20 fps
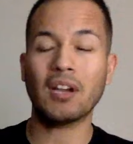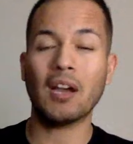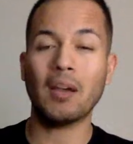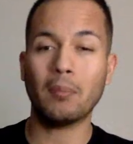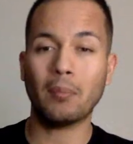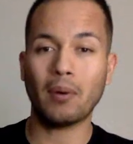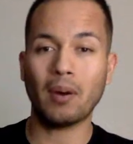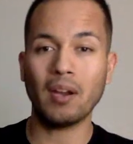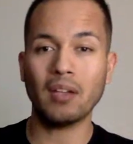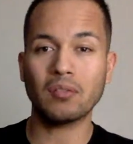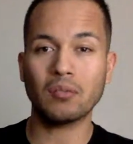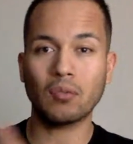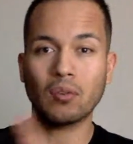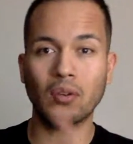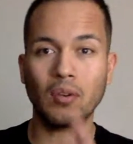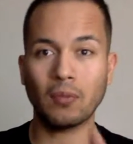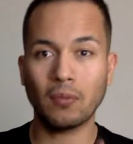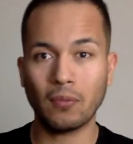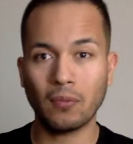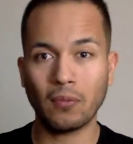a high price
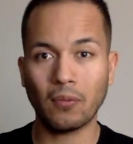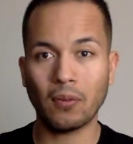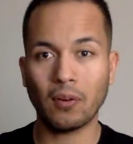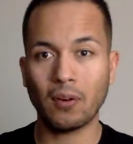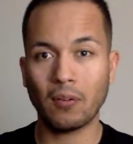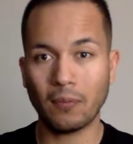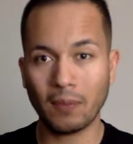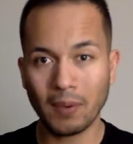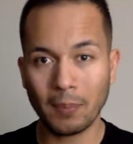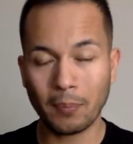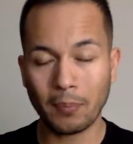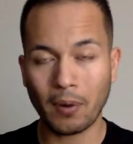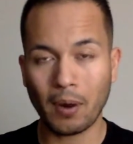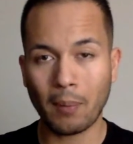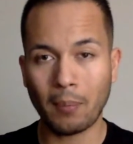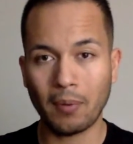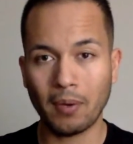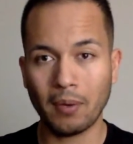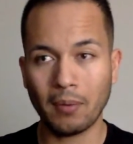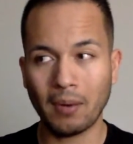for a flip
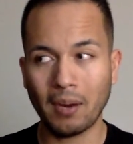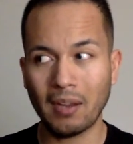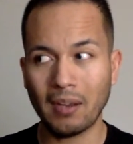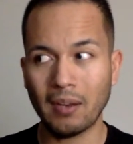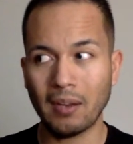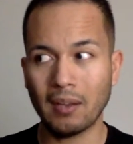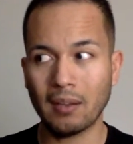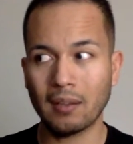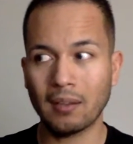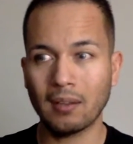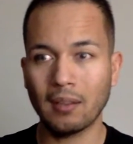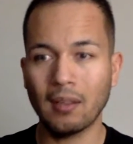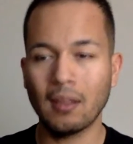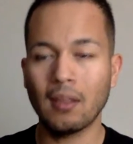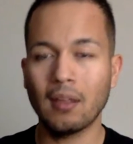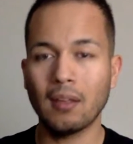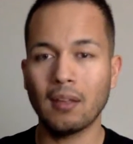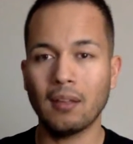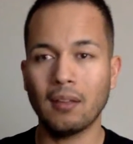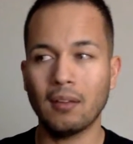property, right? Like,
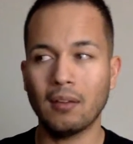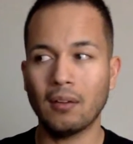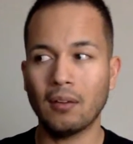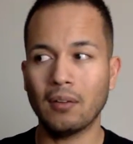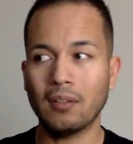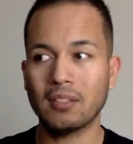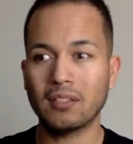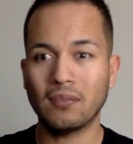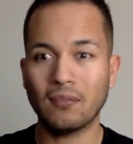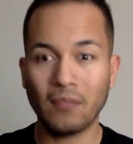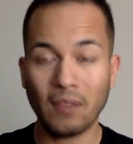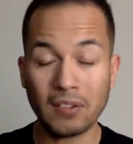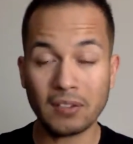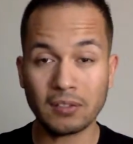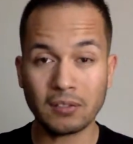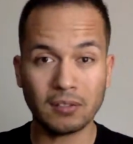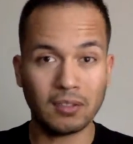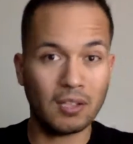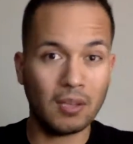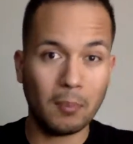this
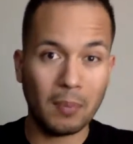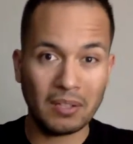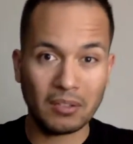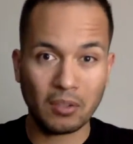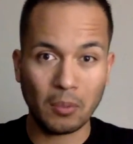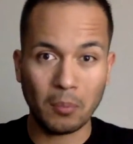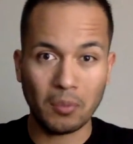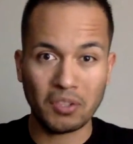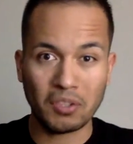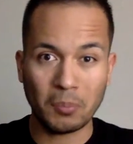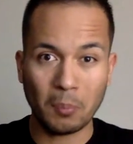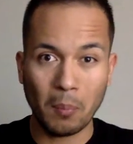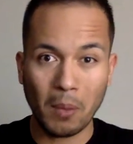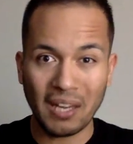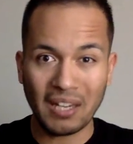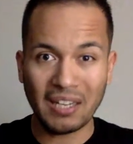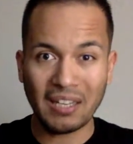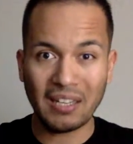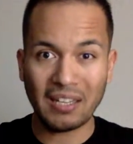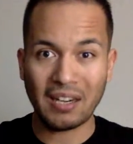investor is going to make so much
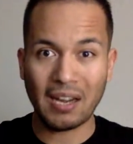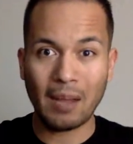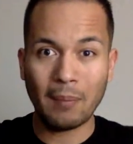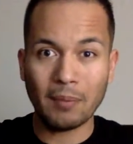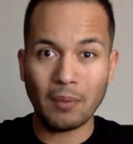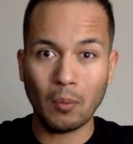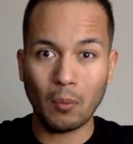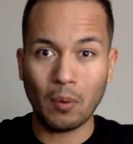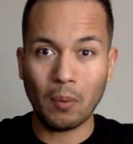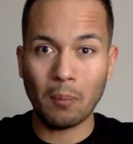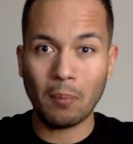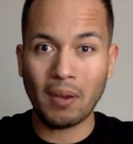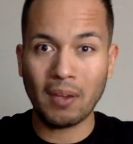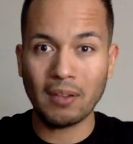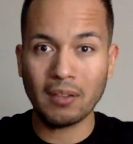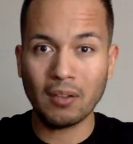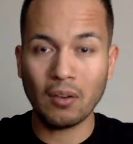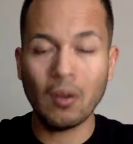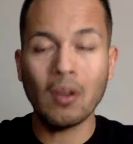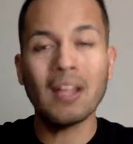money and I'm the one
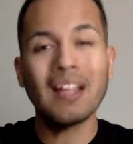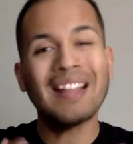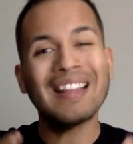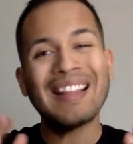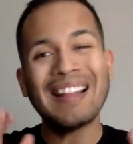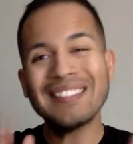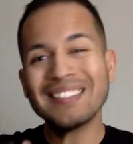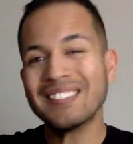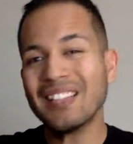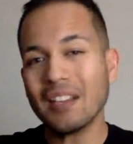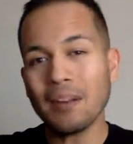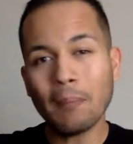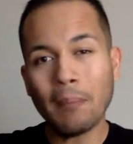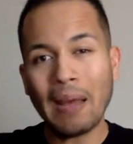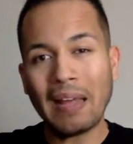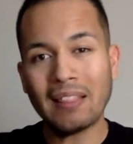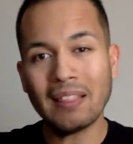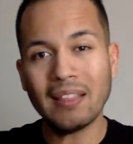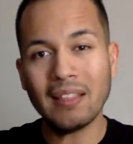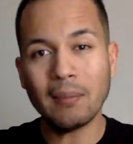buying the home. That's not a
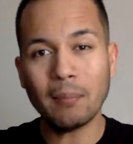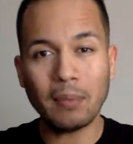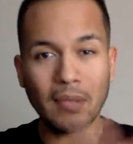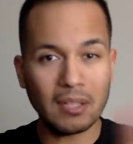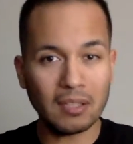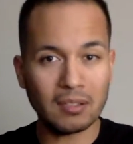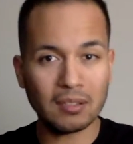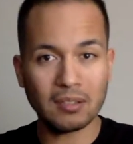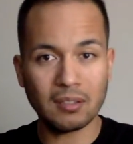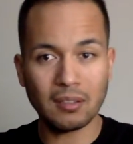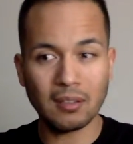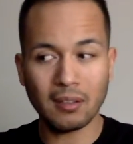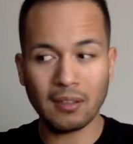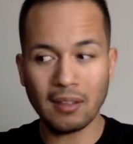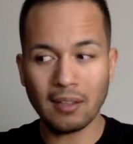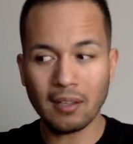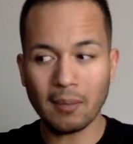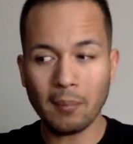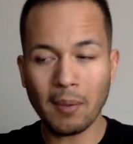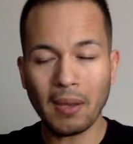bad thing because
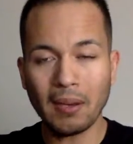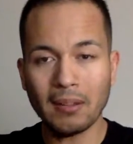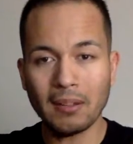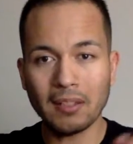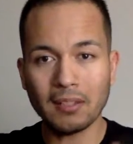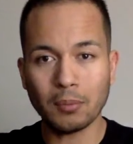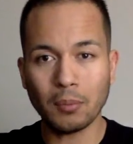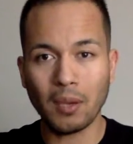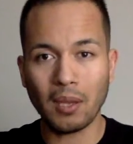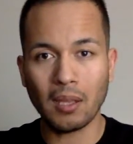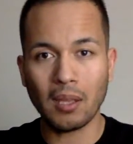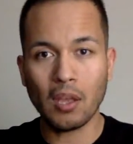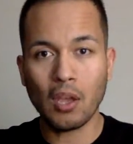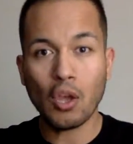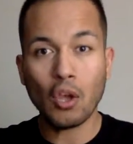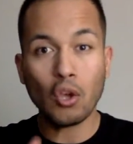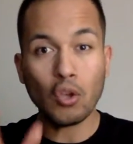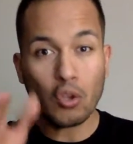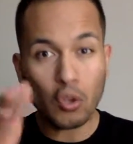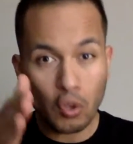think about it this way:
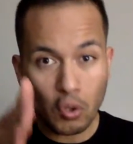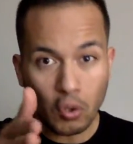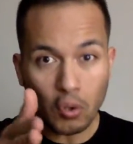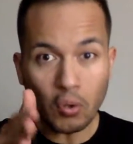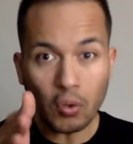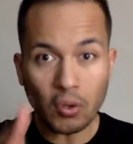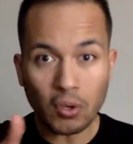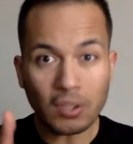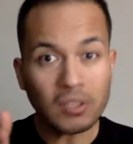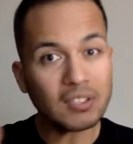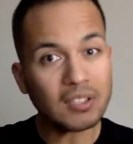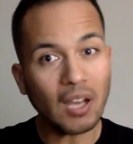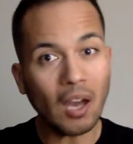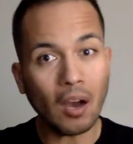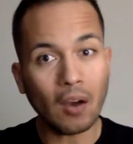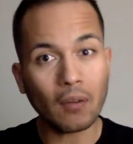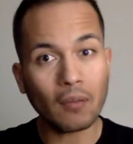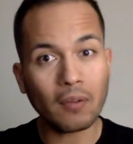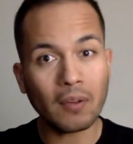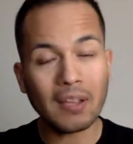you
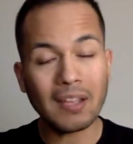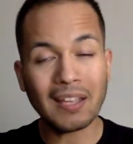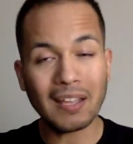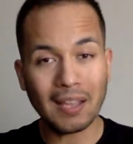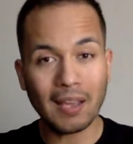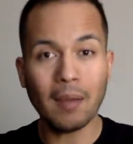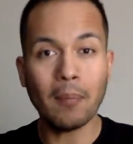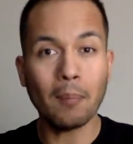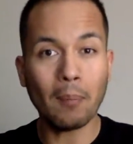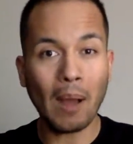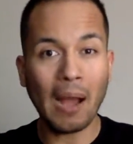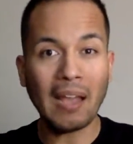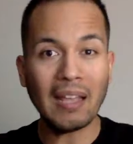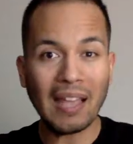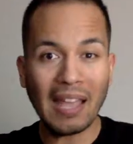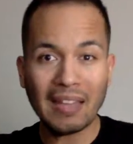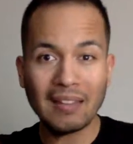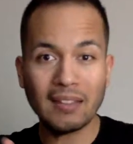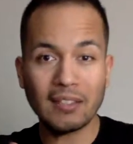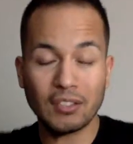yourself can buy
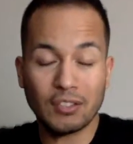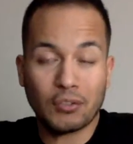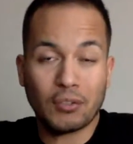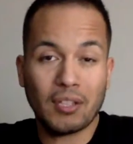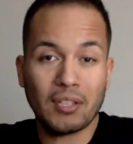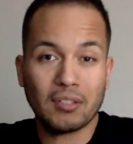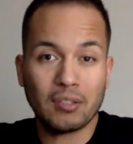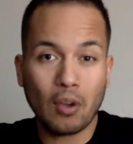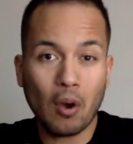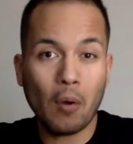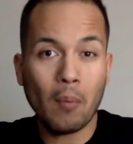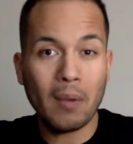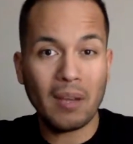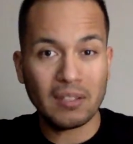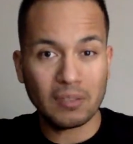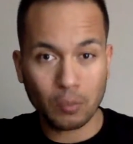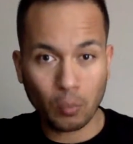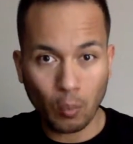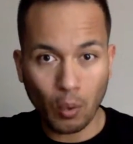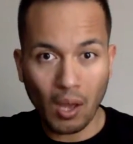a distressed home
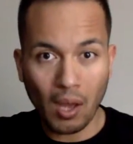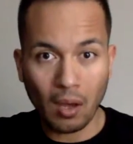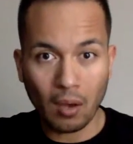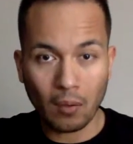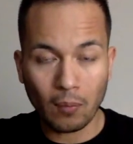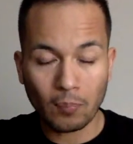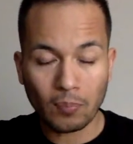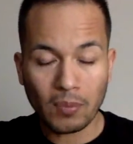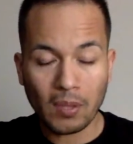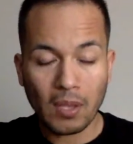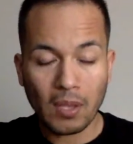as well.